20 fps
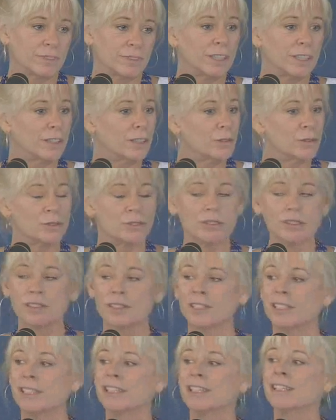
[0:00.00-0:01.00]
closer
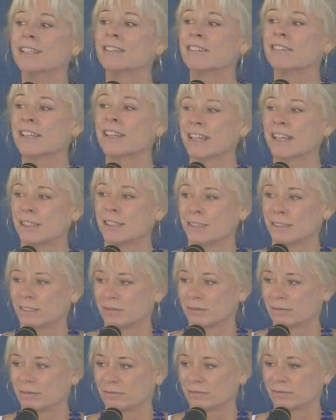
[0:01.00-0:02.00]
than any of that
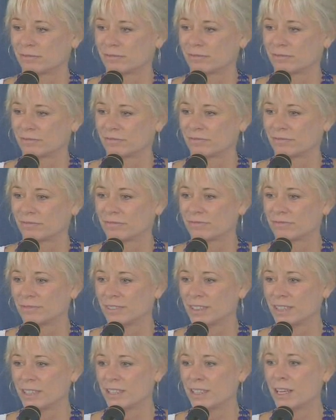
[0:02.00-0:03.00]

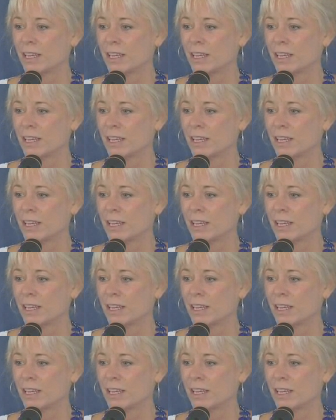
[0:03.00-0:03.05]
is